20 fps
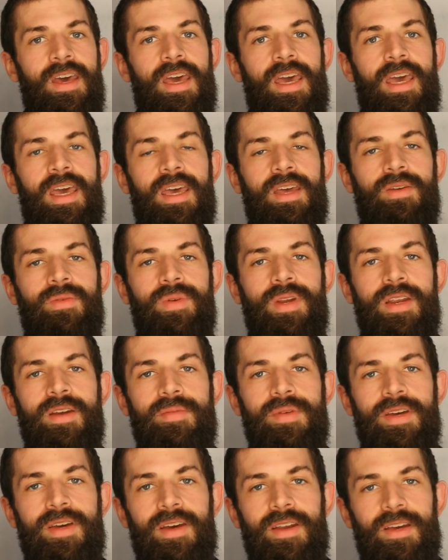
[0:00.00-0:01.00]
and we need to
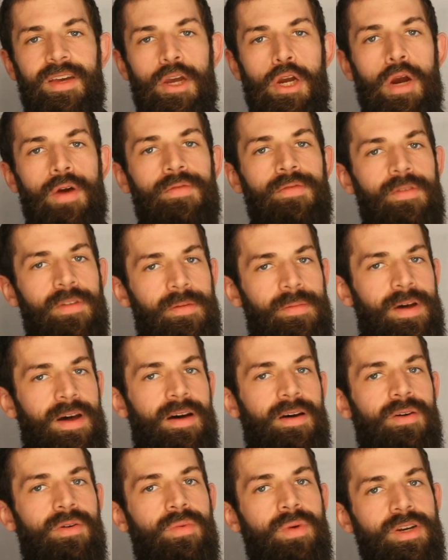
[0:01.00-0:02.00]
be kind of careful
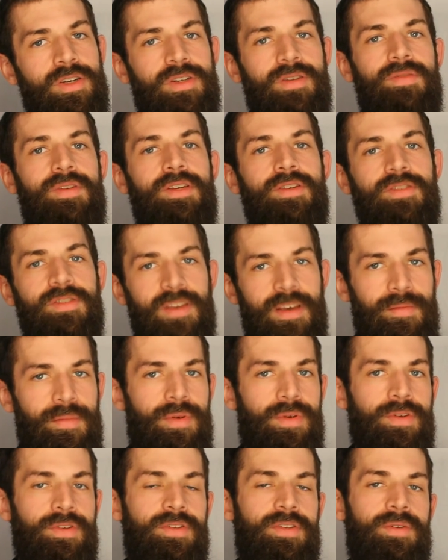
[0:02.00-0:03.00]
about which of these
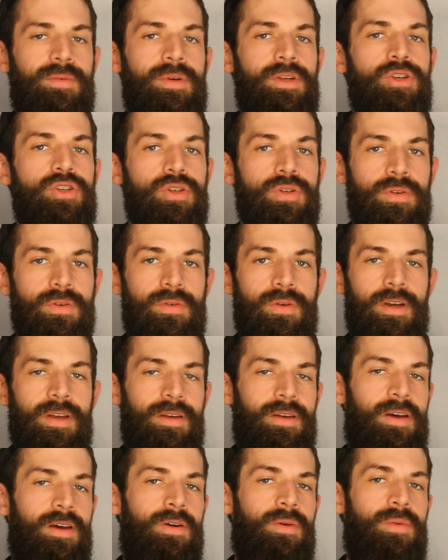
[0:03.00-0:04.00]
symbols that we uh,